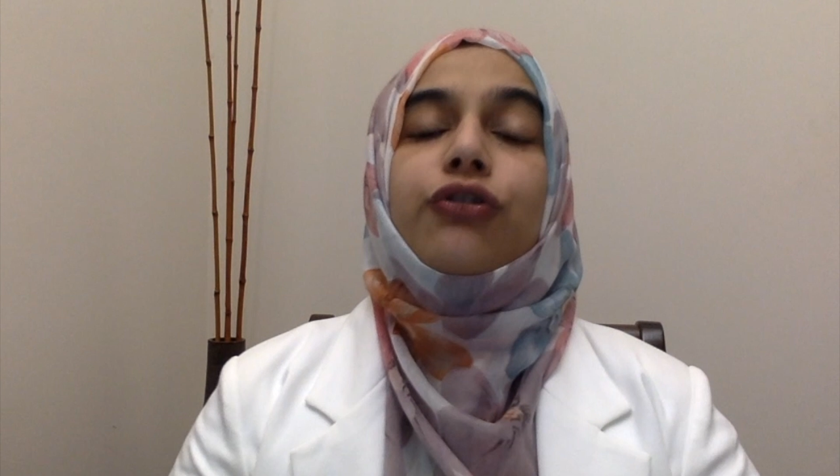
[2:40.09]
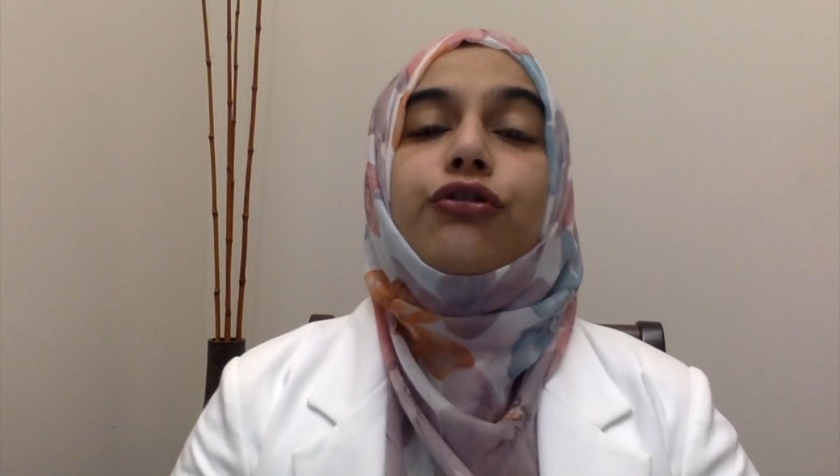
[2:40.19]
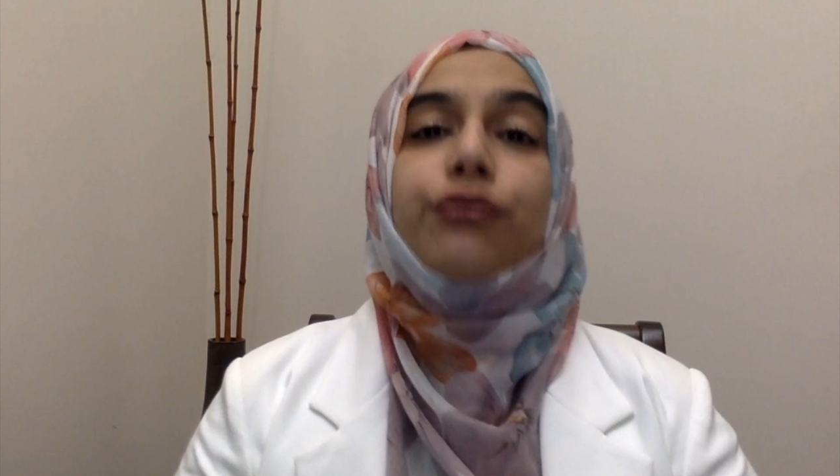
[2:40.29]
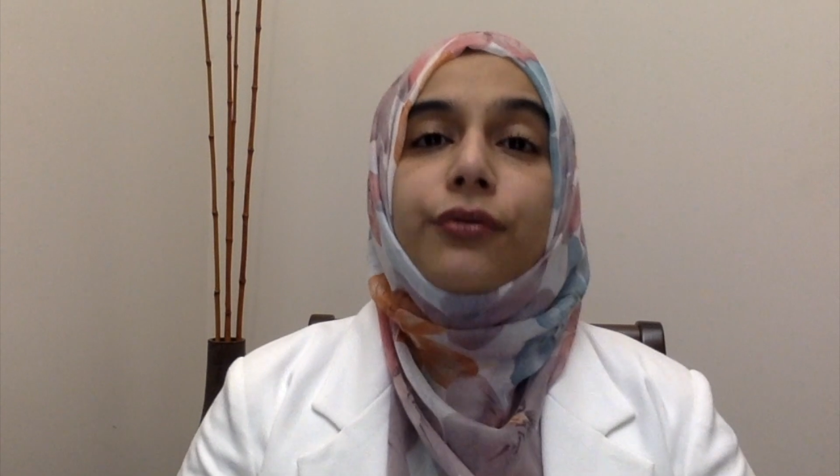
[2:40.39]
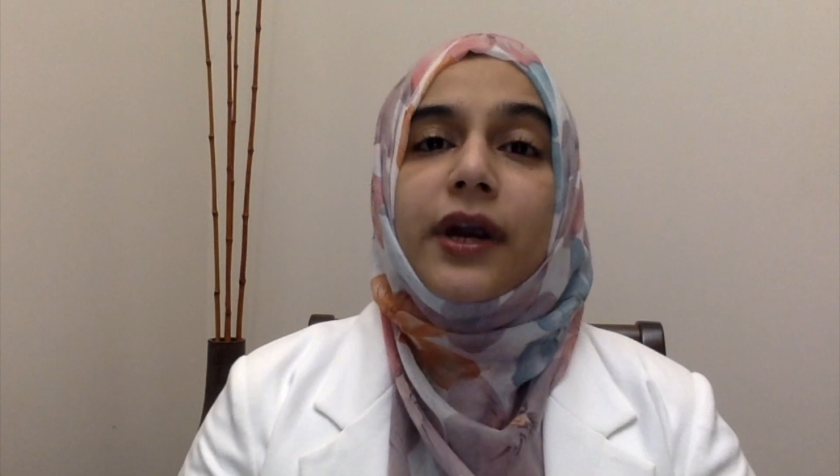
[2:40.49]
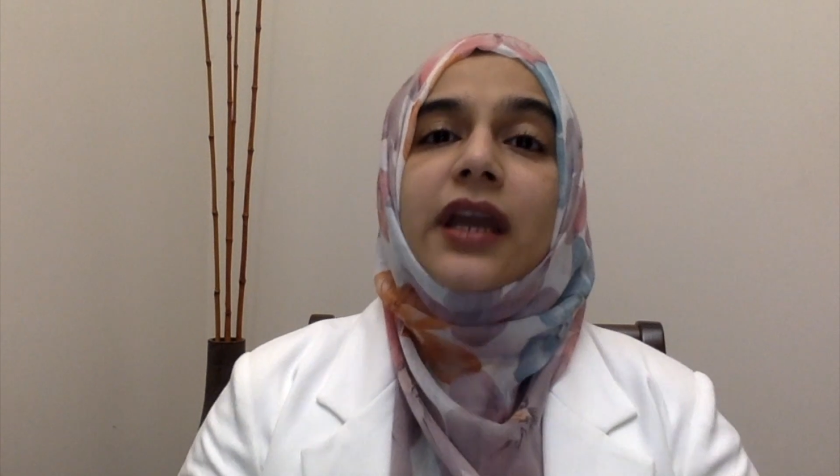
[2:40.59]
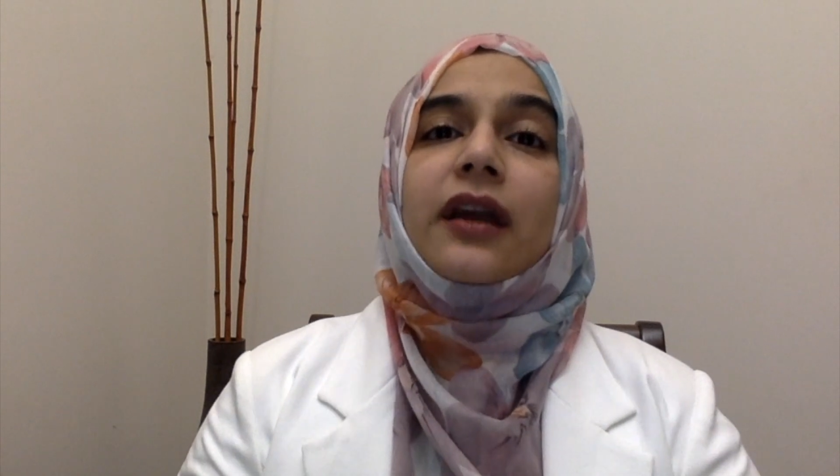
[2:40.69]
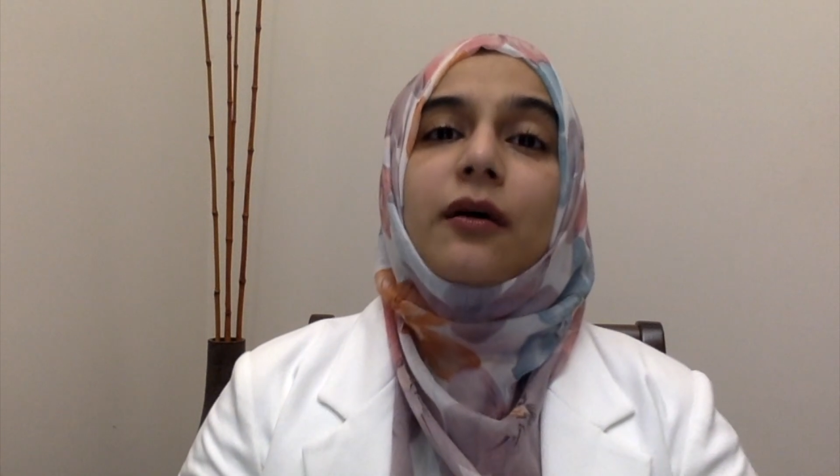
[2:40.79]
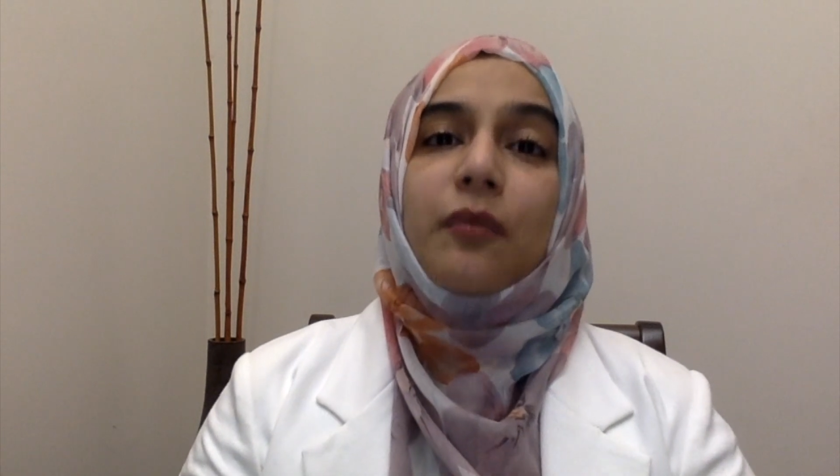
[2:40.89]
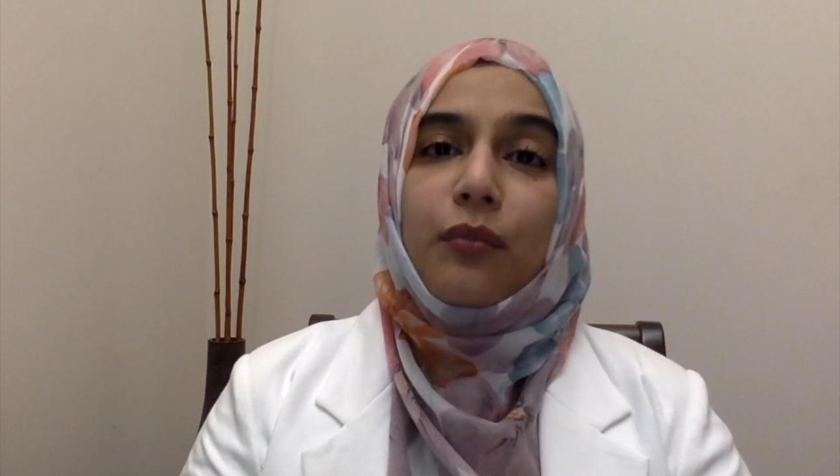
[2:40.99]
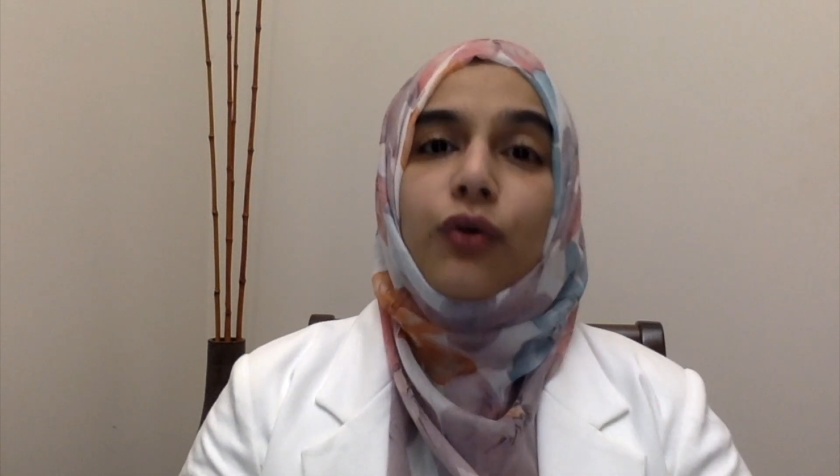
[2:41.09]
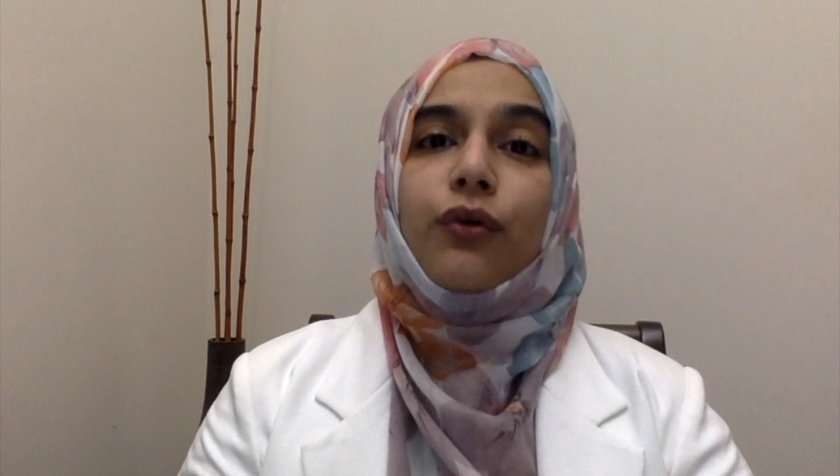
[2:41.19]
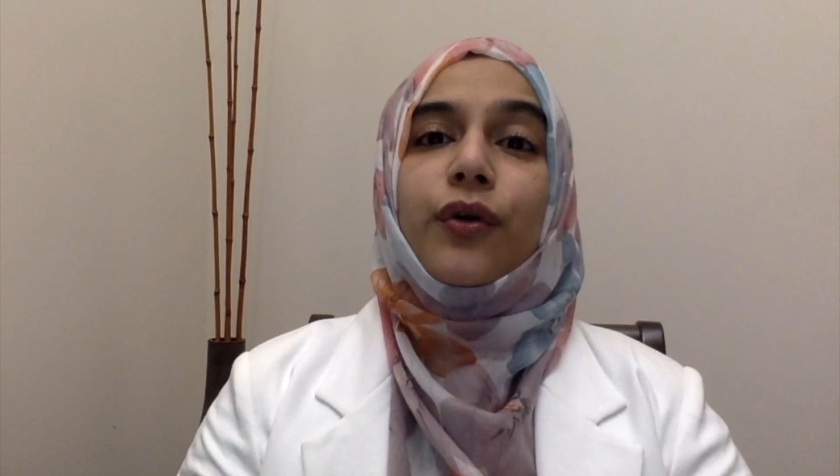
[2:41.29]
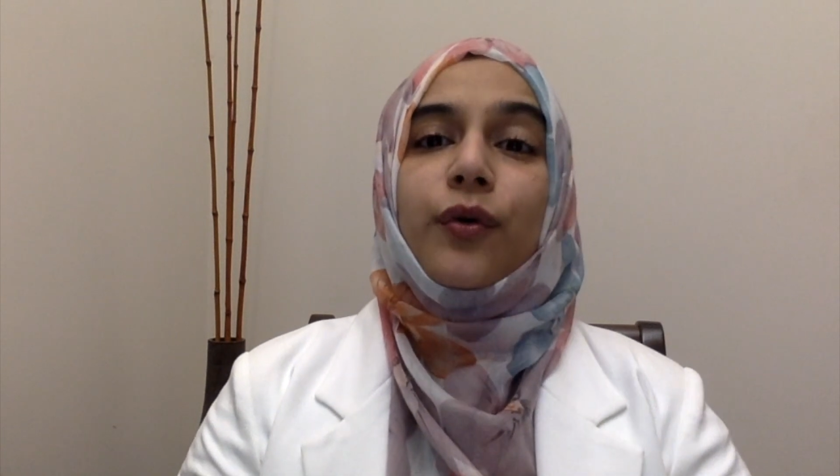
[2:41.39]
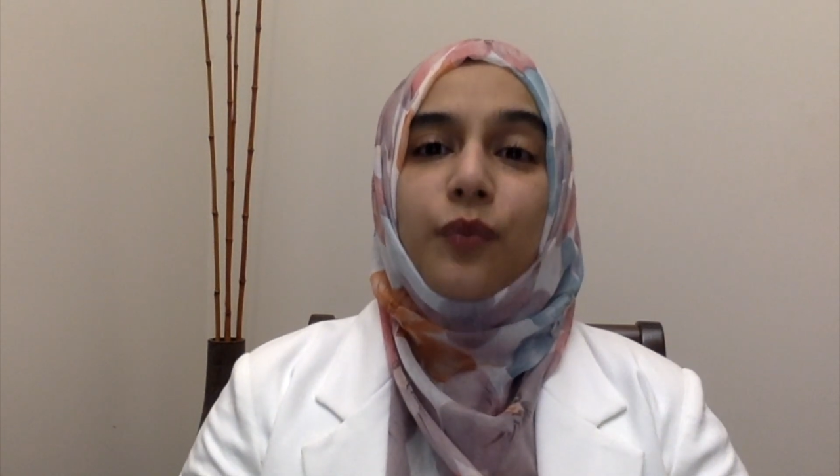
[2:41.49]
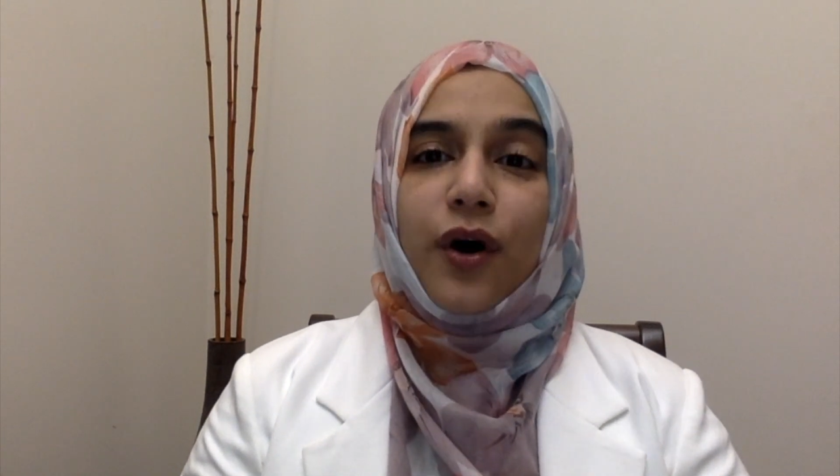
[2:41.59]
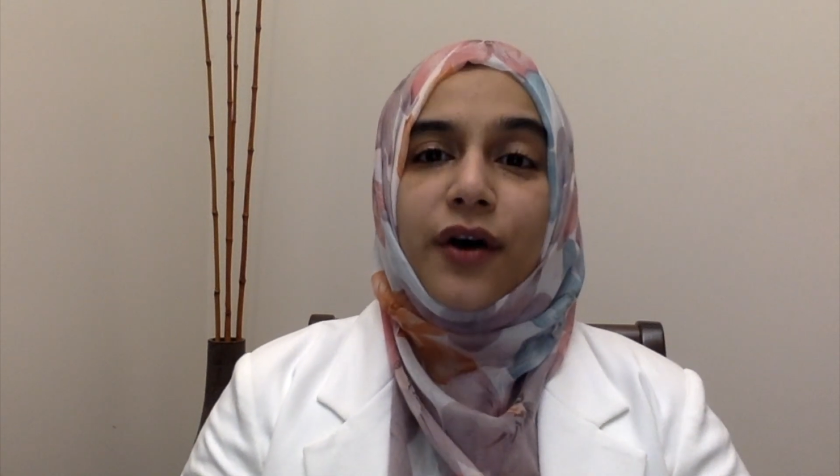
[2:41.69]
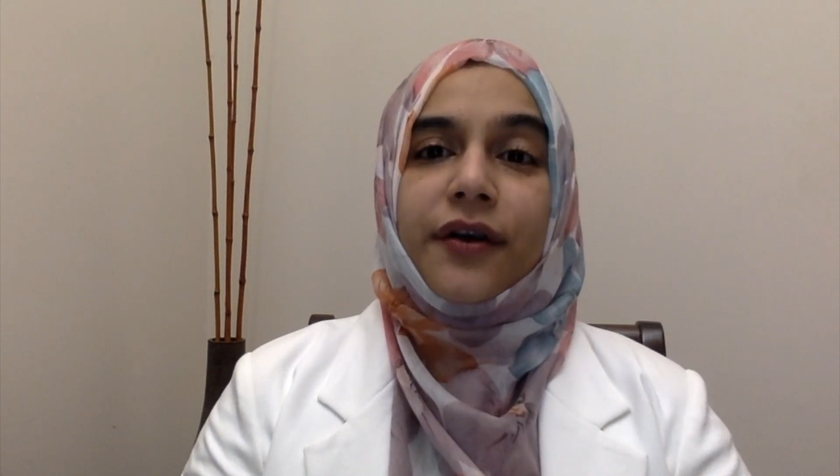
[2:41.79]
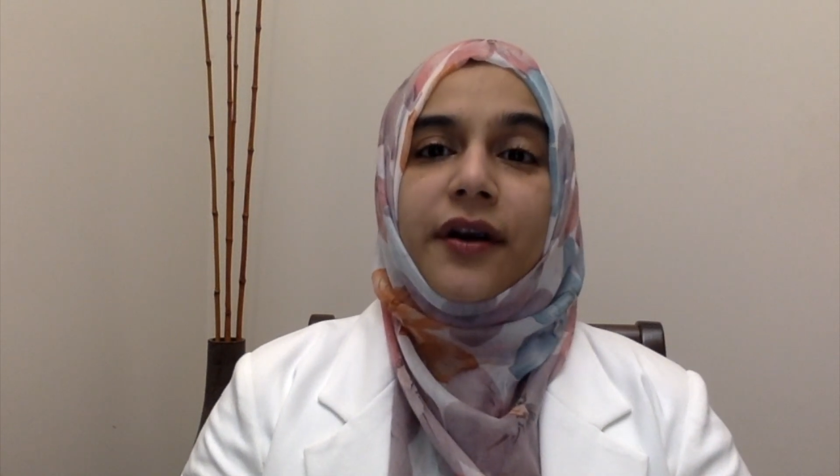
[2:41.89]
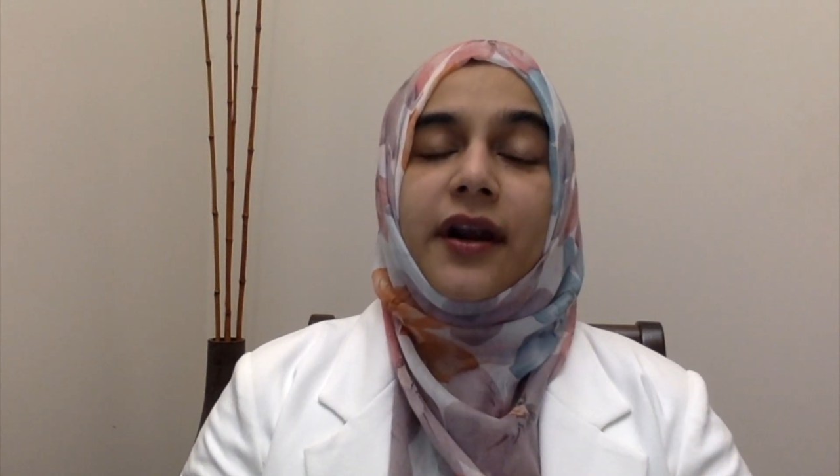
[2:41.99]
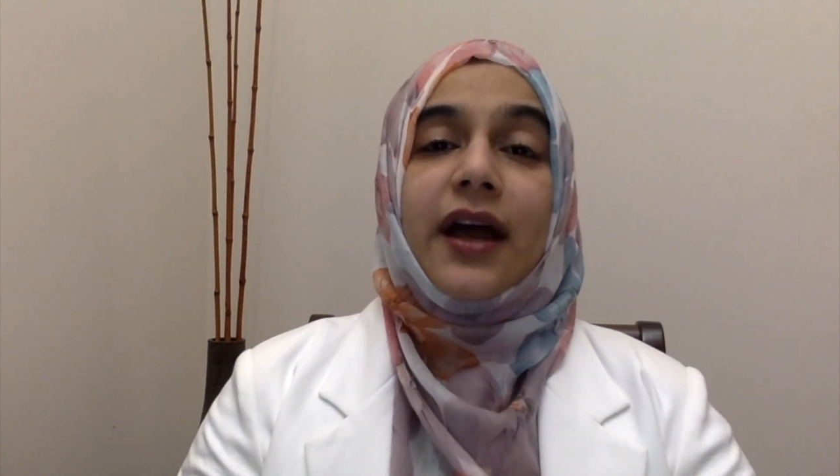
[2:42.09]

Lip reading: Drink more water.